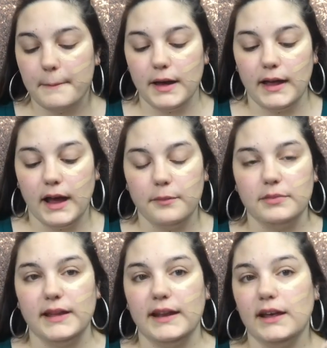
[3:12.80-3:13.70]
I'm
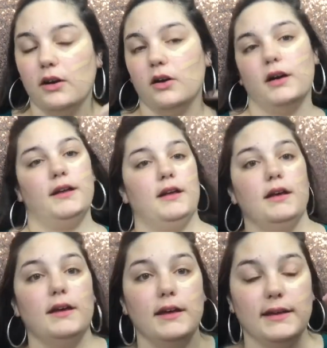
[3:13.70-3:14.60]
planning on
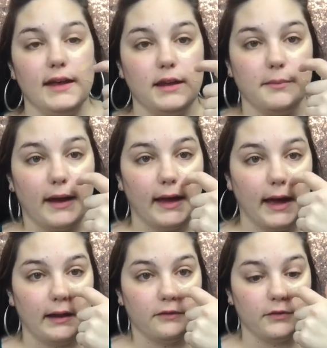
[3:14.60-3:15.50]
getting back
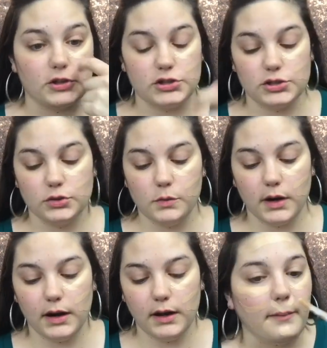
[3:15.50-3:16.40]
at it for
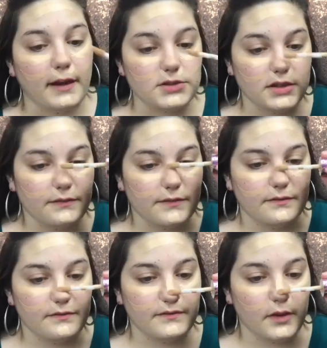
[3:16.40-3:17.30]
sure. I'm actually
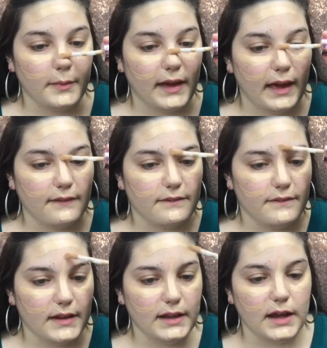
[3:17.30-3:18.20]
filming a
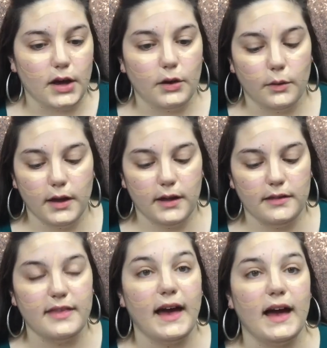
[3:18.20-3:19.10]
video
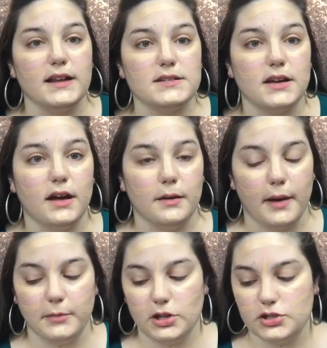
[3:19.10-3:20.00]
that
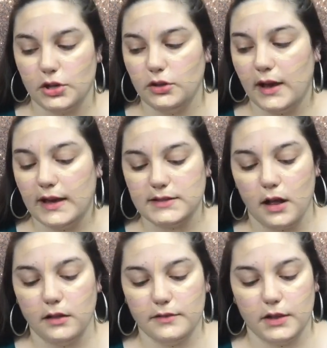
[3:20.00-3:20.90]
I'm going to show you guys
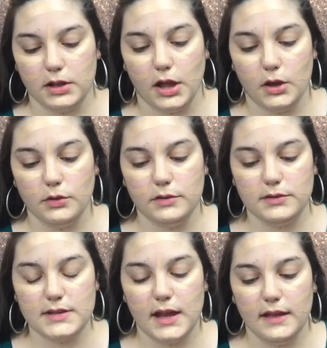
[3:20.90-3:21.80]
all of the
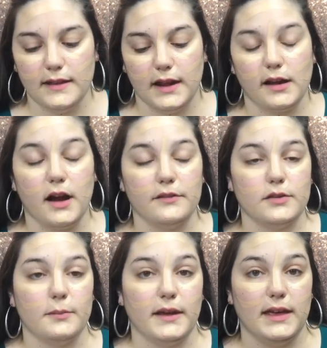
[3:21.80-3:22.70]
clothes that I got
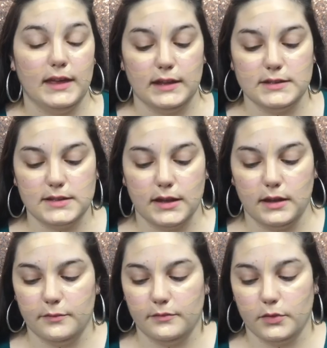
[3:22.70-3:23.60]
for my kids
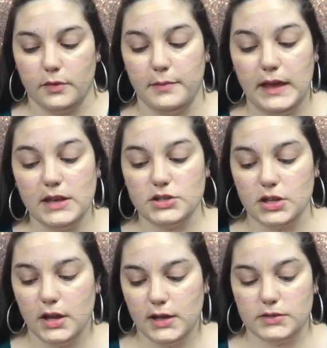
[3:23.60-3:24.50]
for the
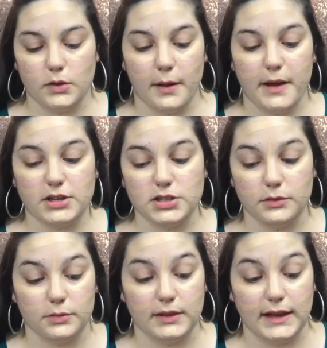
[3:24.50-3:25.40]
beach. So I'm
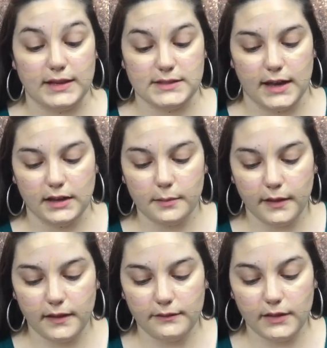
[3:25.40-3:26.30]
actually really excited
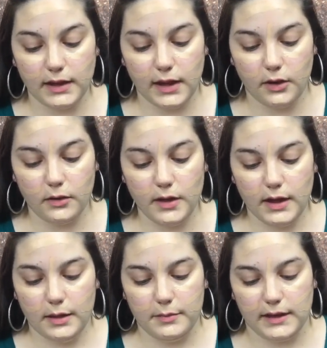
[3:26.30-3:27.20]
about that video
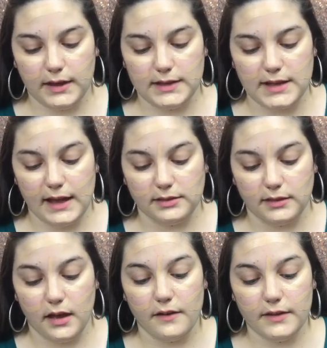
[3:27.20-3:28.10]
because I
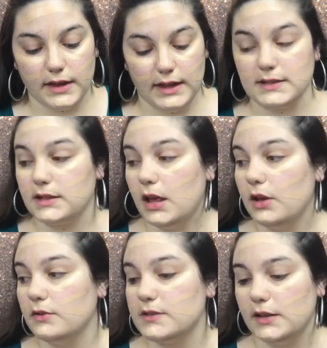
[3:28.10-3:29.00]
love kids
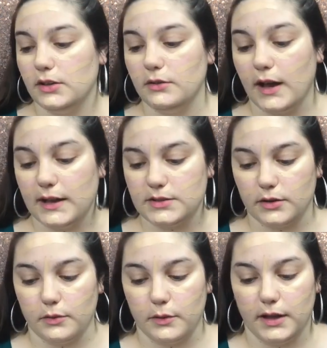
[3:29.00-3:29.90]
clothes and you guys
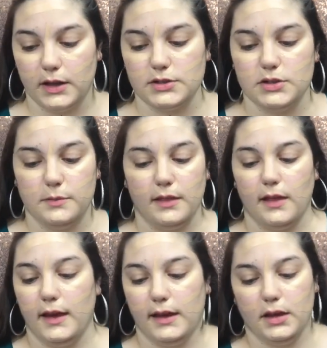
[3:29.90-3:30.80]
are going to be
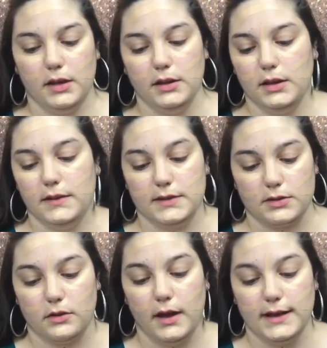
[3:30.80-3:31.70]
like, this
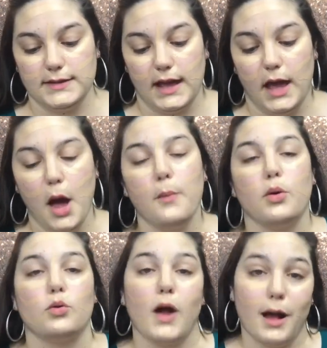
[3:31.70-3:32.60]
girl has a
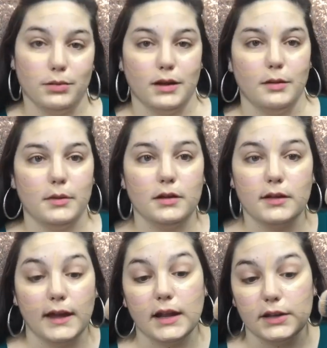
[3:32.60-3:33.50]
problem.
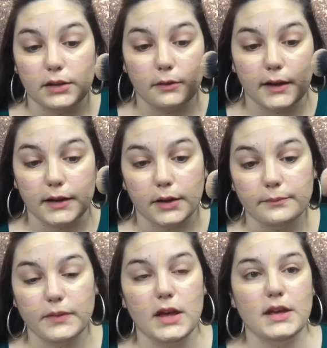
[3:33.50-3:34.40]
And I do, I know.
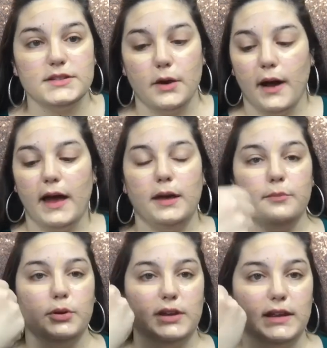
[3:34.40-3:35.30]
So I
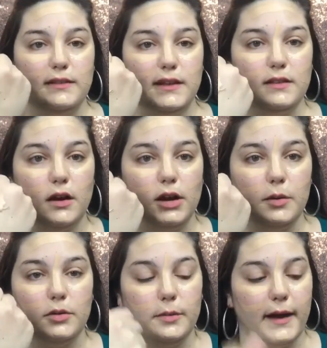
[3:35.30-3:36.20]
am putting the
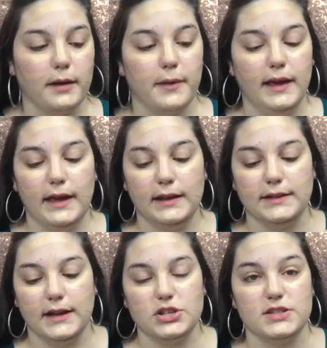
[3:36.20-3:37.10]
Lancome on the back of my
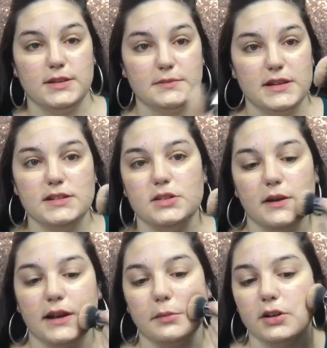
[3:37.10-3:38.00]
hand and I just dipped into
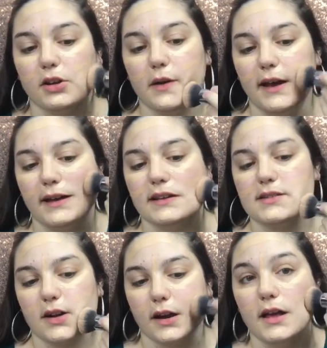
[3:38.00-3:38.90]
it and I'm going to go ahead and
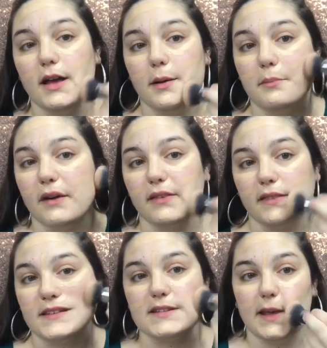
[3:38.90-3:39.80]
start
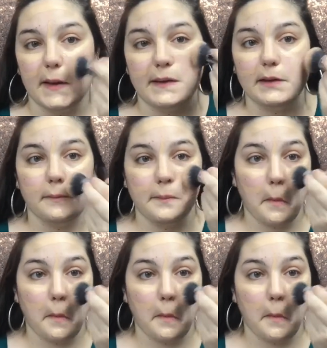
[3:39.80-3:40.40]
buffing this in.